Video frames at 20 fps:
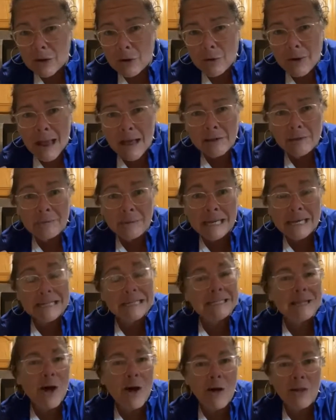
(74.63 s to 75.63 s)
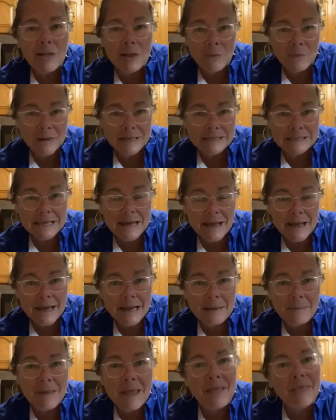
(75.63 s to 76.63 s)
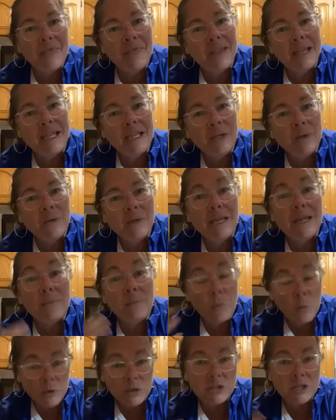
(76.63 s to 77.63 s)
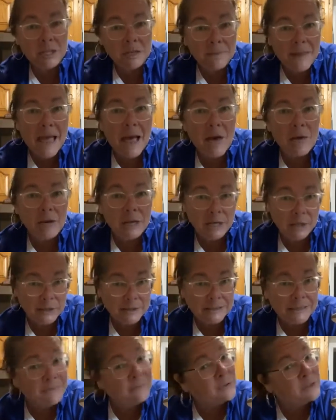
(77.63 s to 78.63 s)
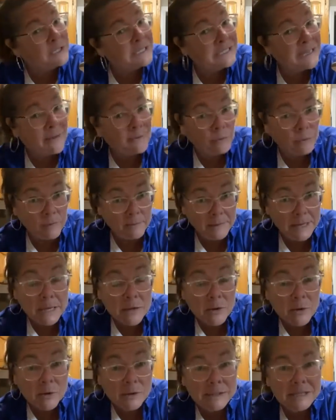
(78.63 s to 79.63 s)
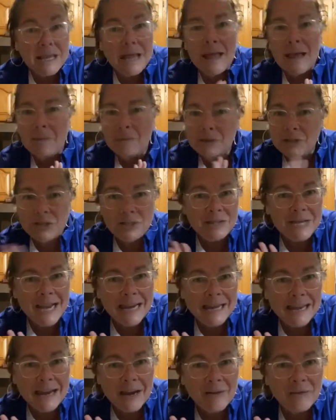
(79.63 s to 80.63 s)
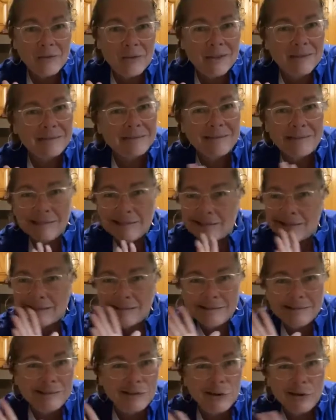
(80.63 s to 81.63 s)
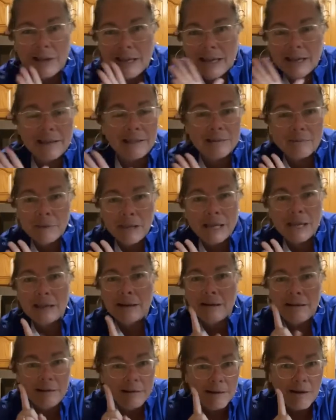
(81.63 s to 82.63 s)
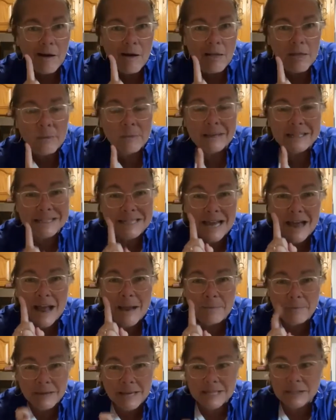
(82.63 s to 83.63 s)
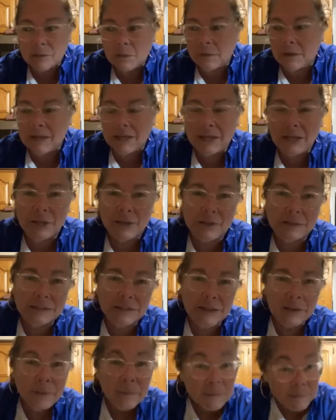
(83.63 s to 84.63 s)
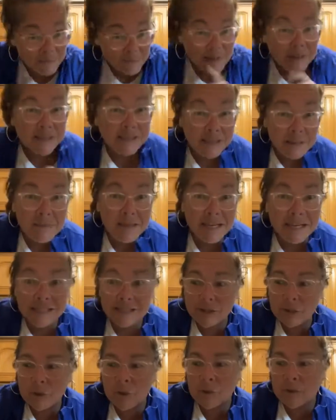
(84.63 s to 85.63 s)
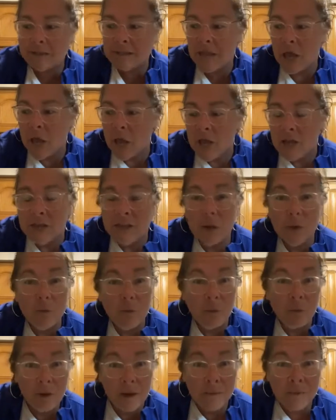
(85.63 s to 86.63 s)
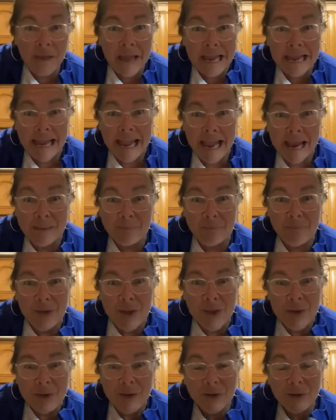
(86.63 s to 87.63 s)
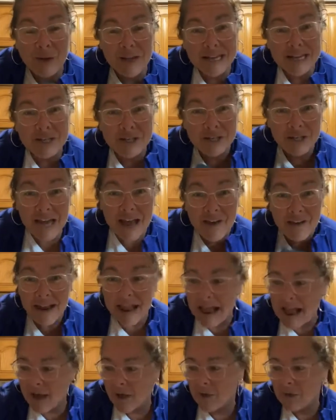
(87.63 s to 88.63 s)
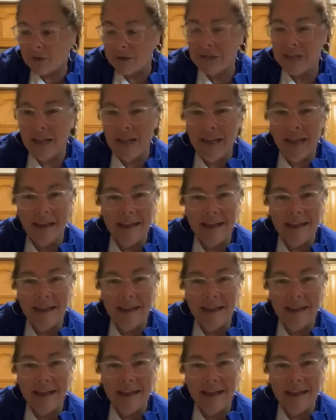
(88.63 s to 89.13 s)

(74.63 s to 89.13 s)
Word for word: ground meats all at one time, then you can portion them out and use them for several meals. But you take care of the, the cooking of the meat all at one time. Guess what we're gonna use? Some of these tools. So we're gonna play a game. You're gonna shout out